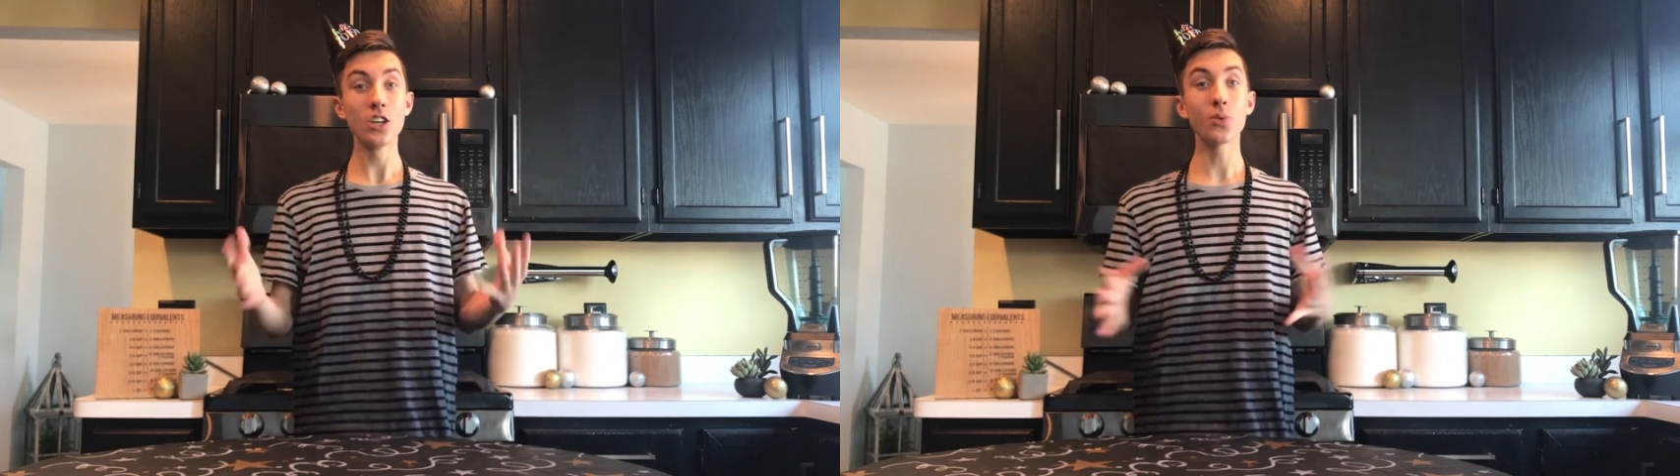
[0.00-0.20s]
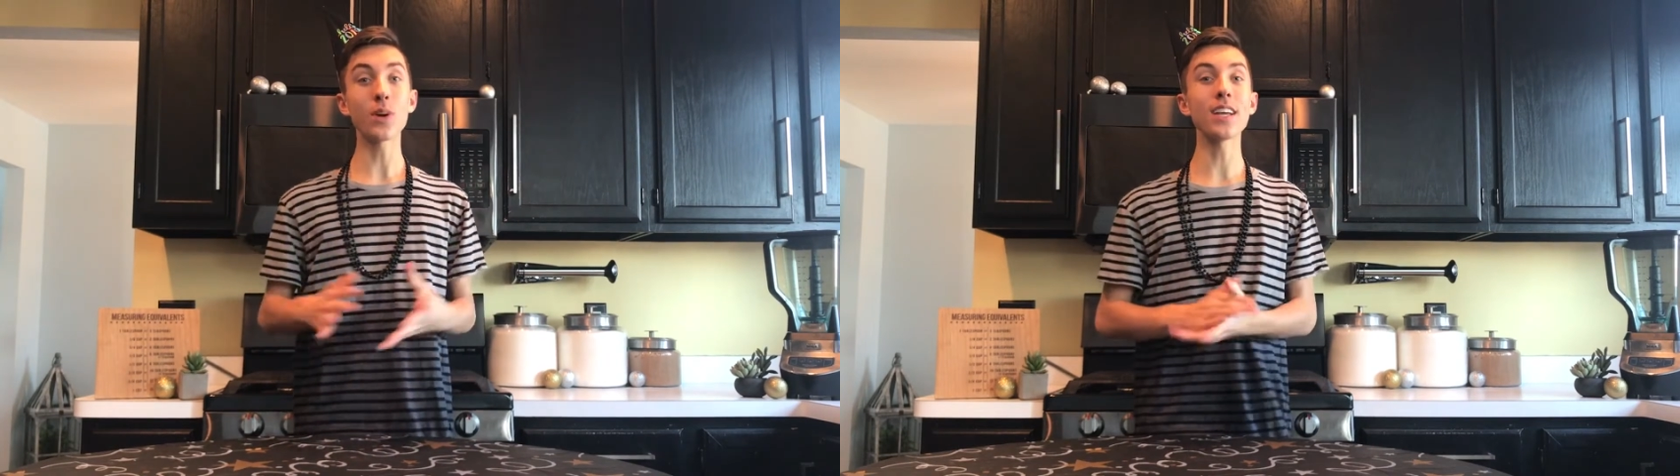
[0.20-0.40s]

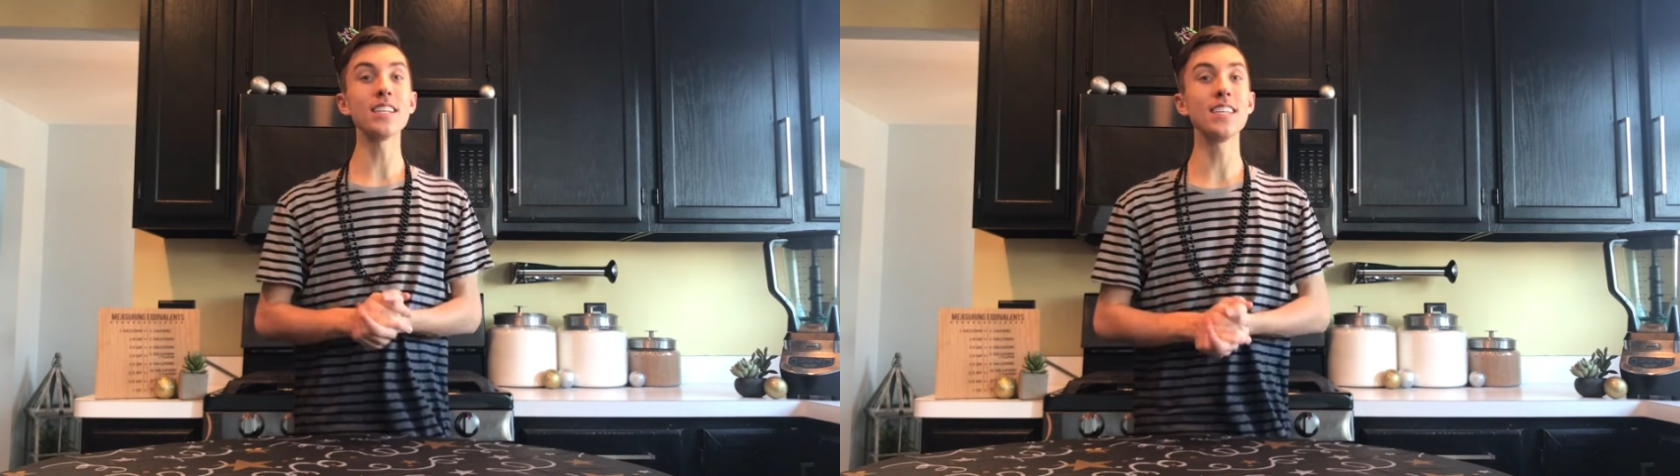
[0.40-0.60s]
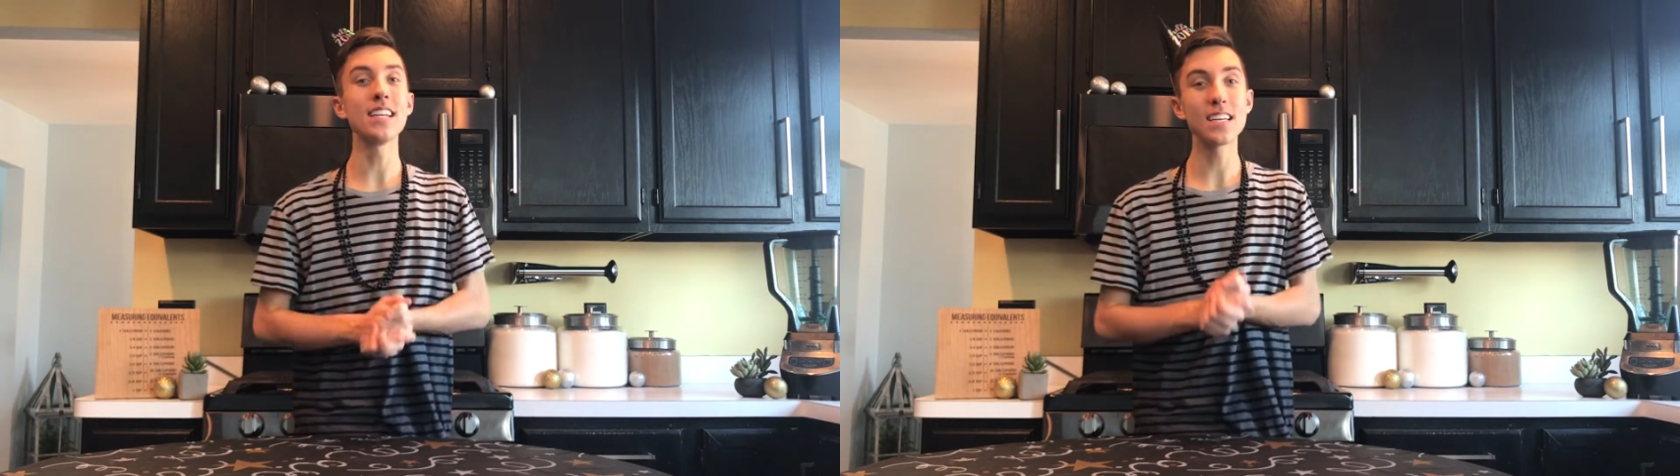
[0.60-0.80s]

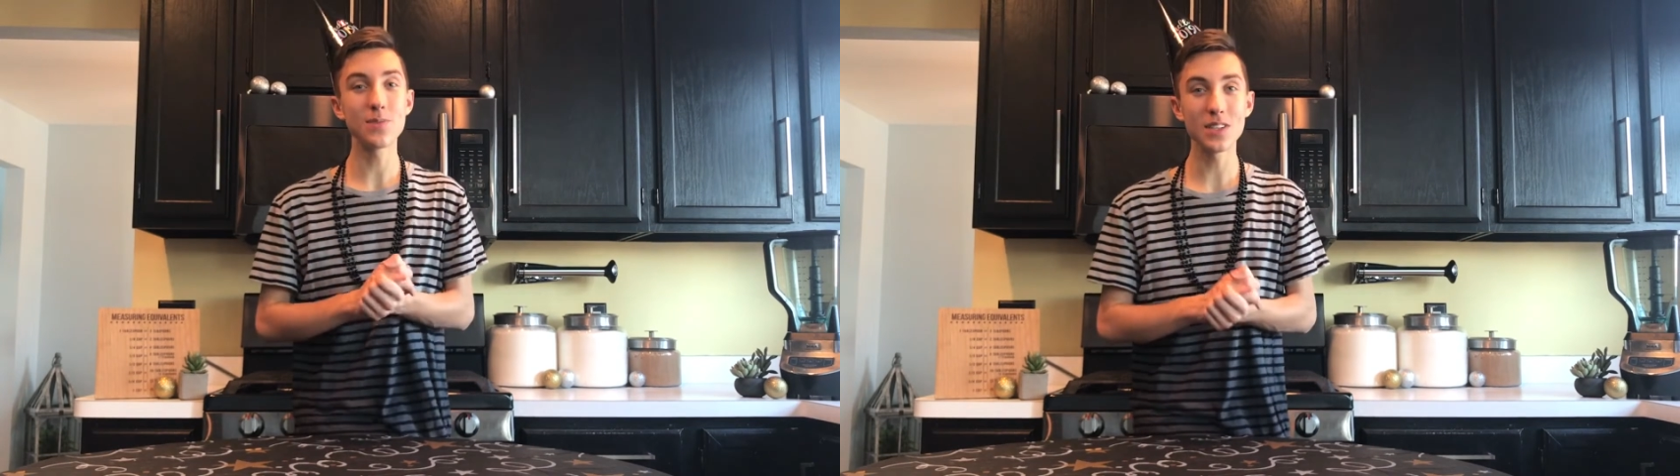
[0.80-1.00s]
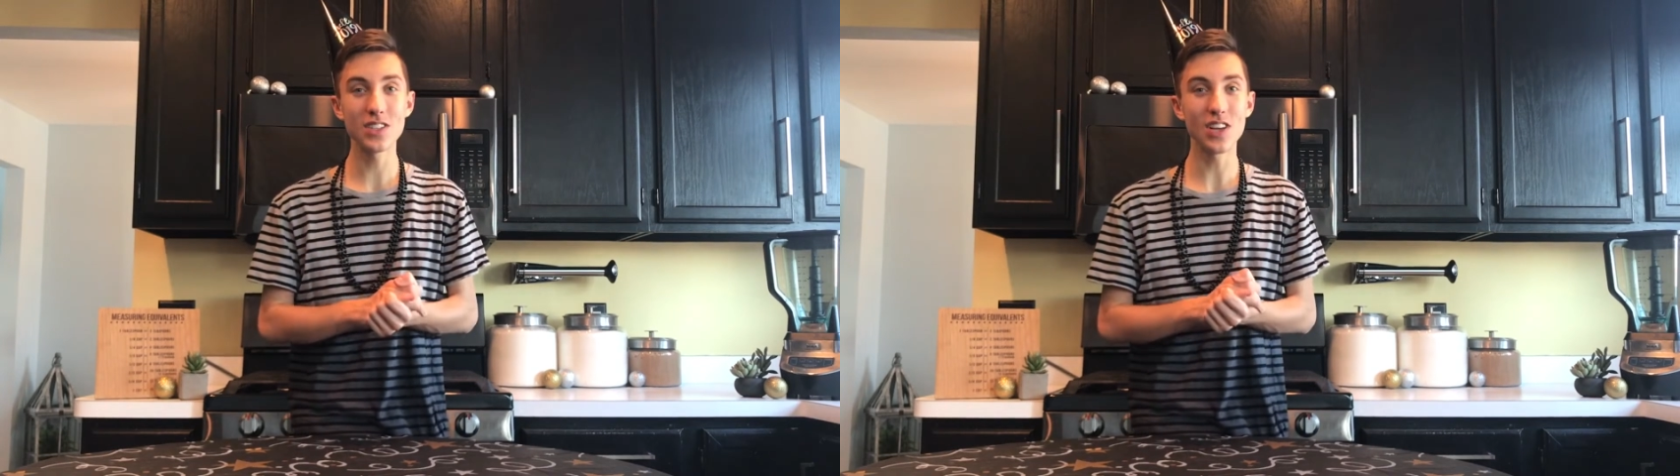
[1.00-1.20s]
2018 has
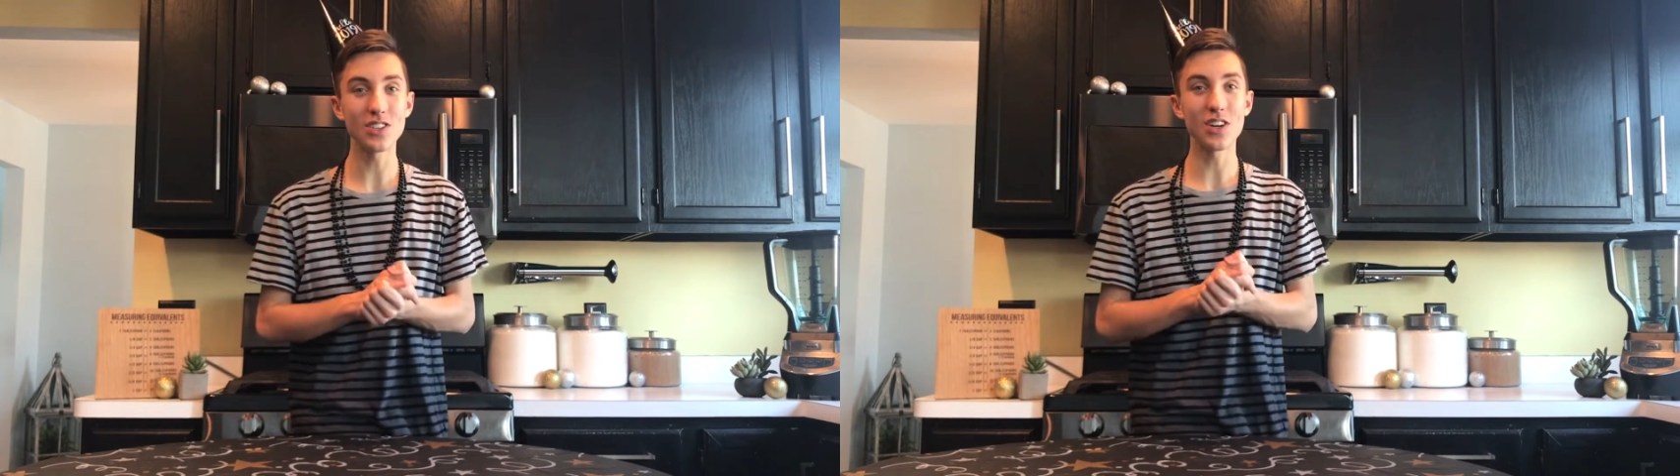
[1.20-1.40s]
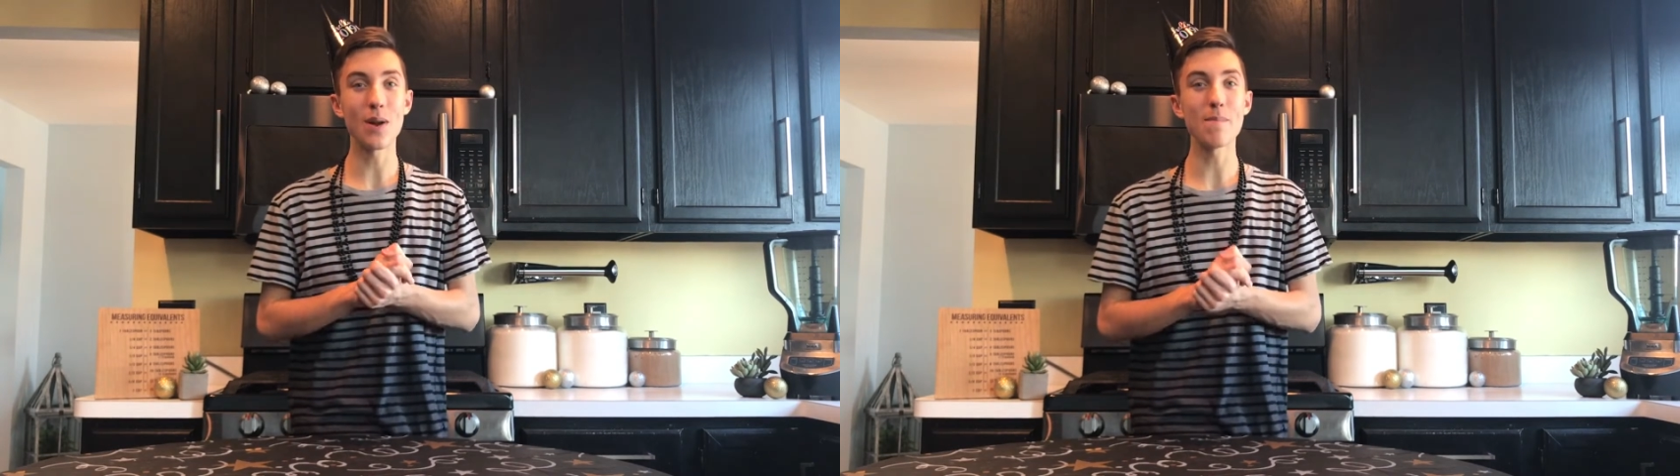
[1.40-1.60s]
been
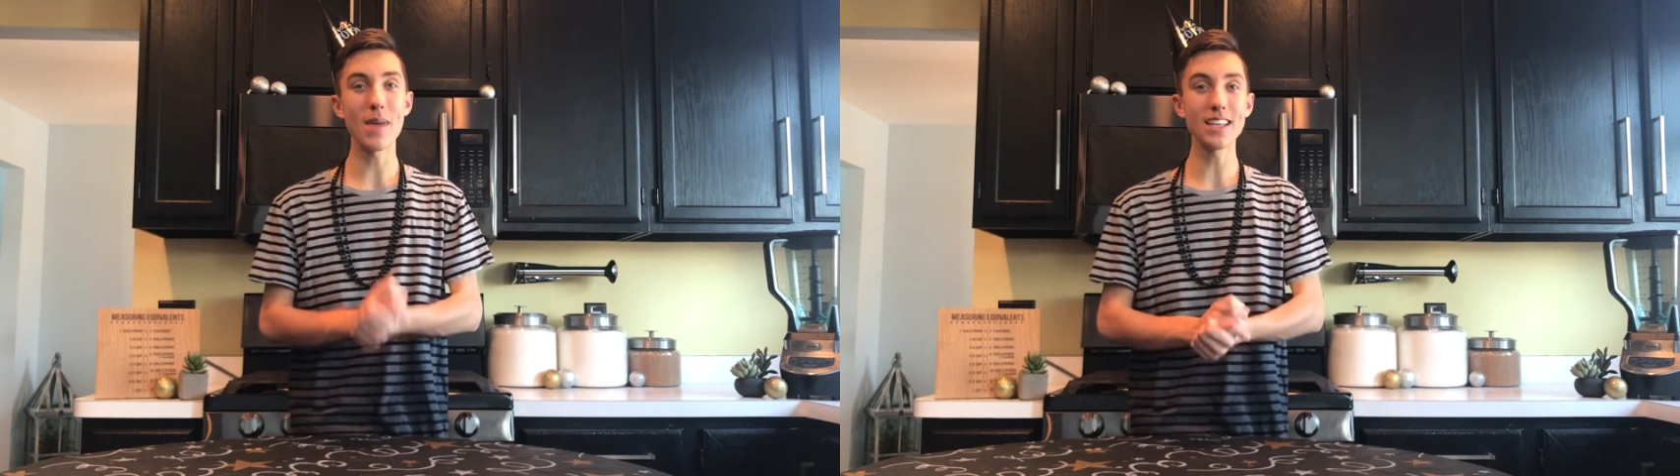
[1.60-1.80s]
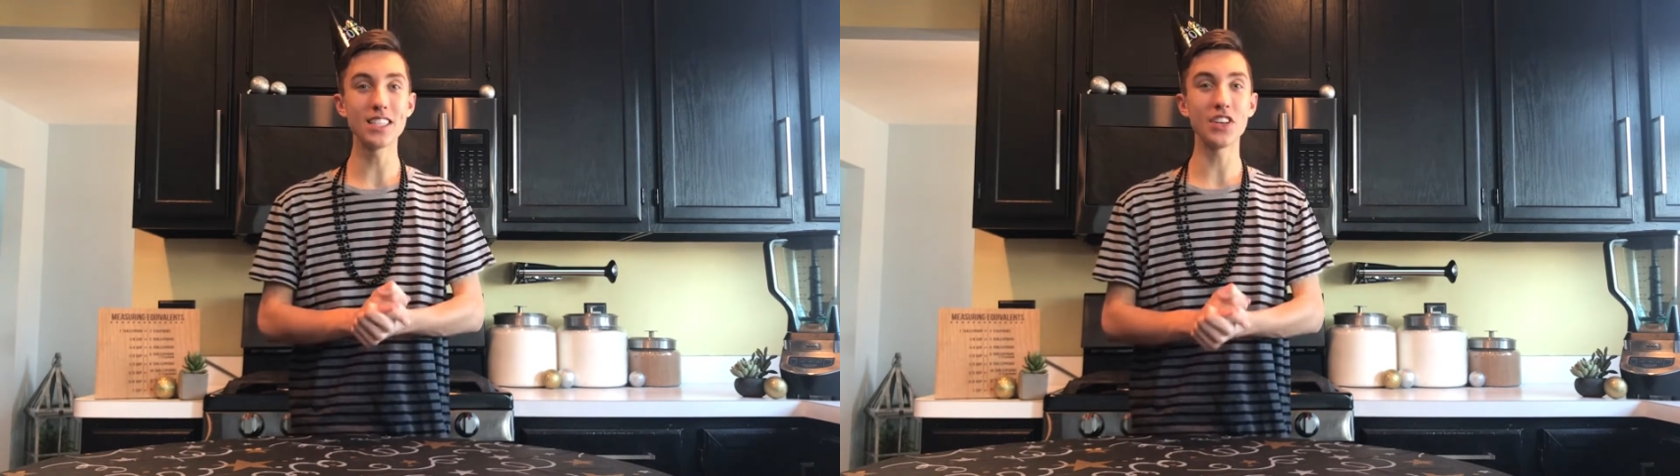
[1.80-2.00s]
such an
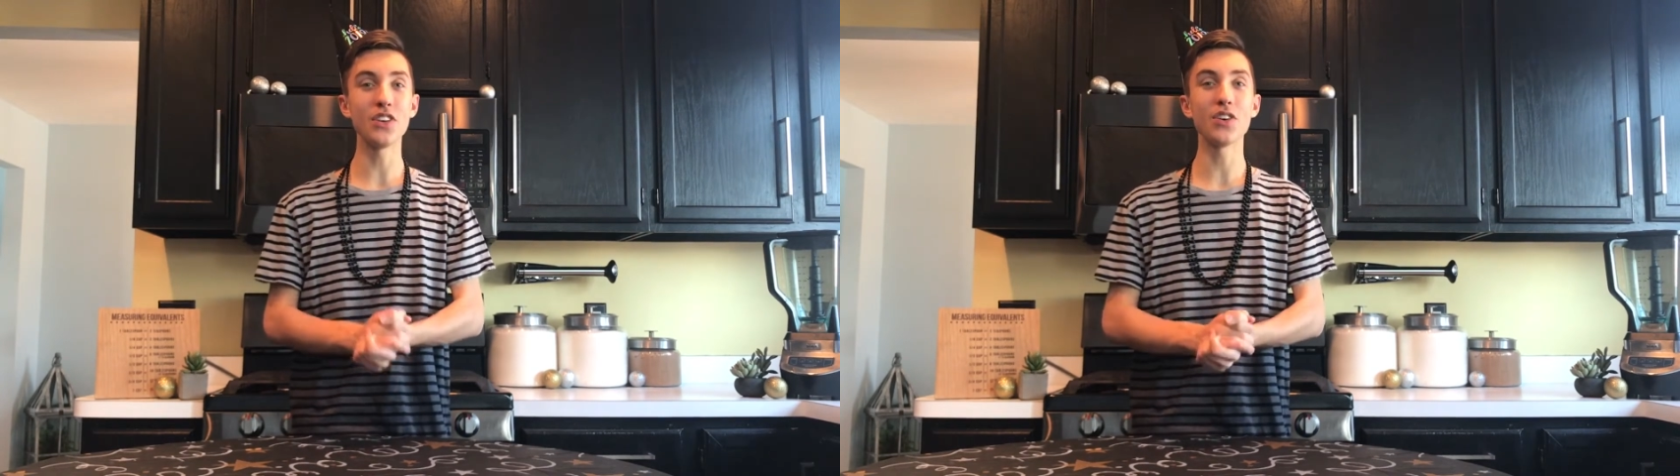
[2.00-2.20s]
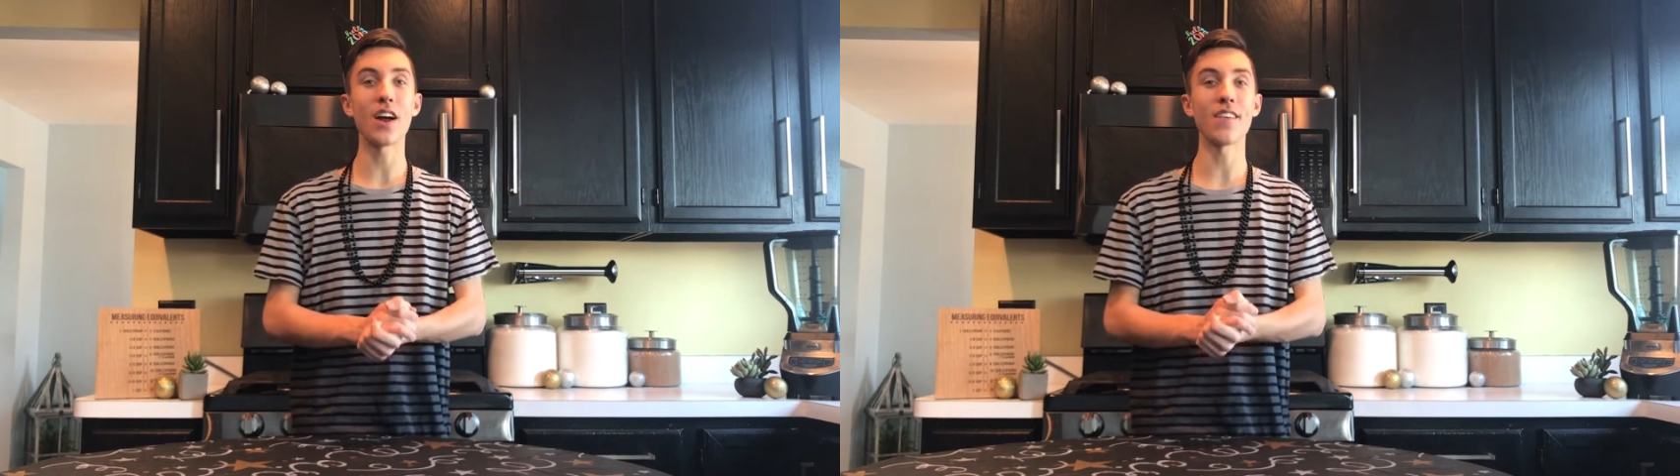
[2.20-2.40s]
amazing year.